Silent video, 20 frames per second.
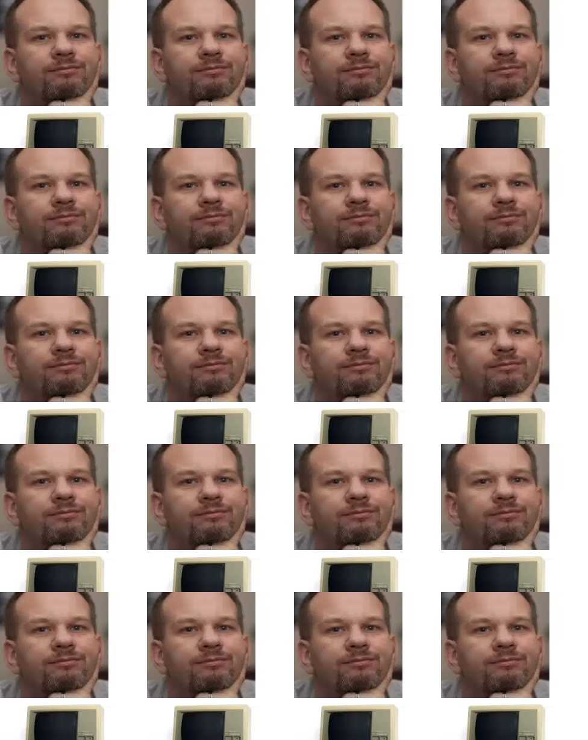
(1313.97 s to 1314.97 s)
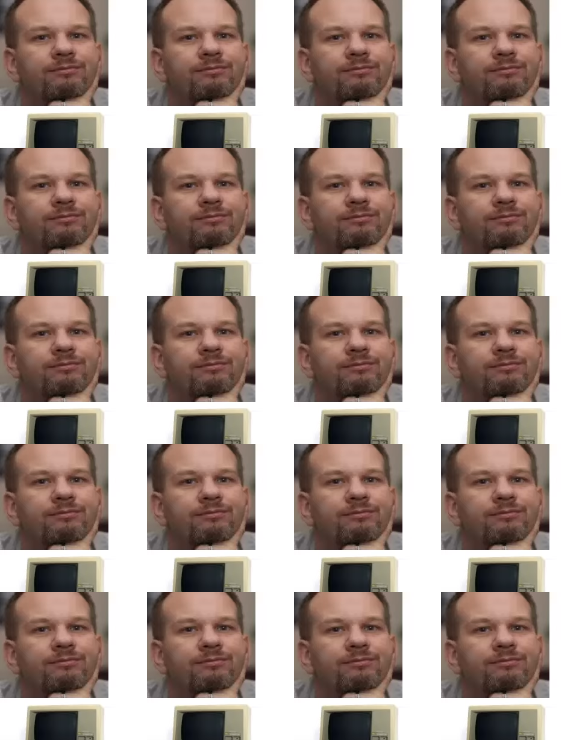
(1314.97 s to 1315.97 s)

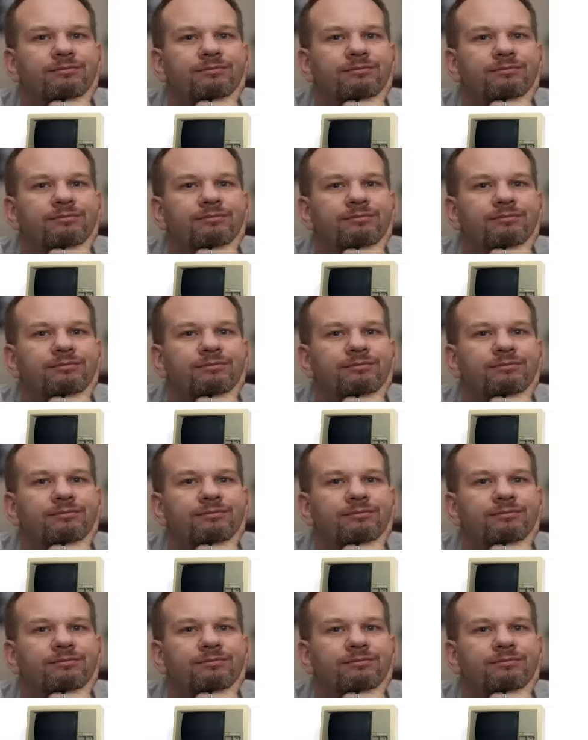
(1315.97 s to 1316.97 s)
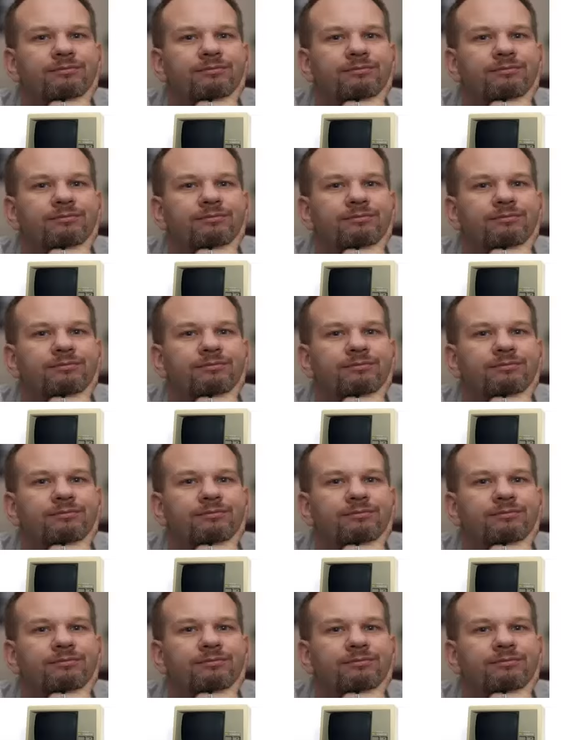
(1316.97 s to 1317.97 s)

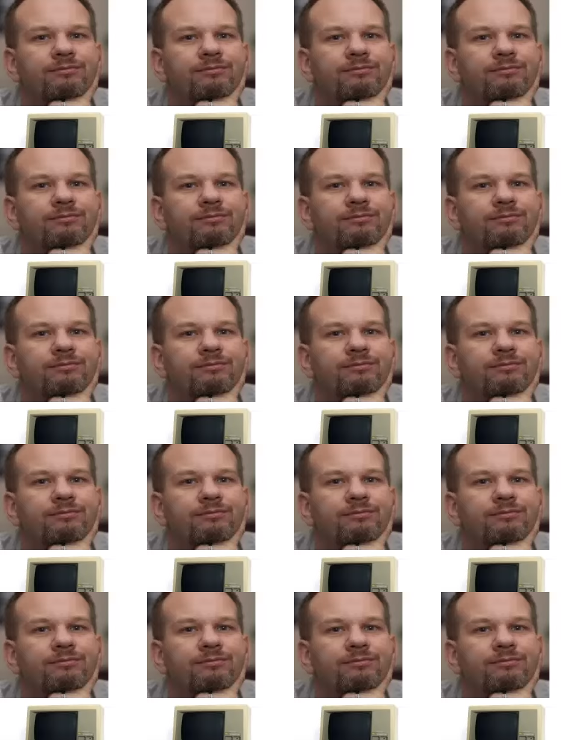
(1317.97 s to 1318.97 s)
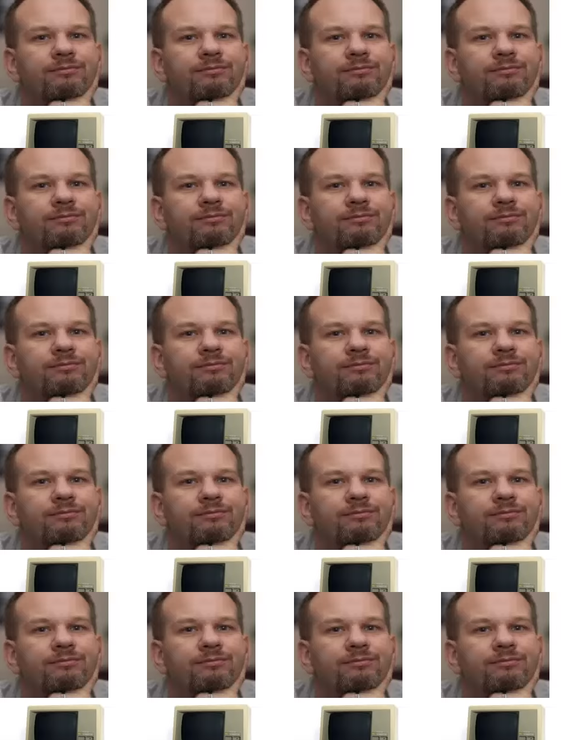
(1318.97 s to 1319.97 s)

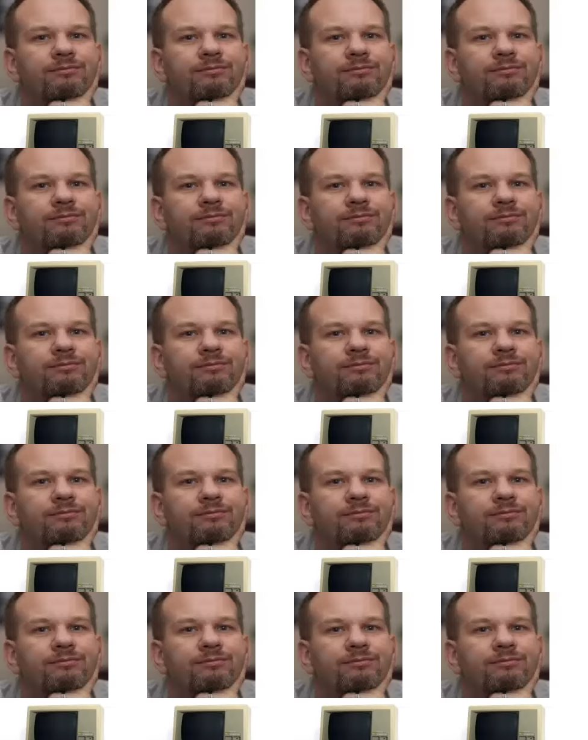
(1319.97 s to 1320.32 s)
(no lip movement)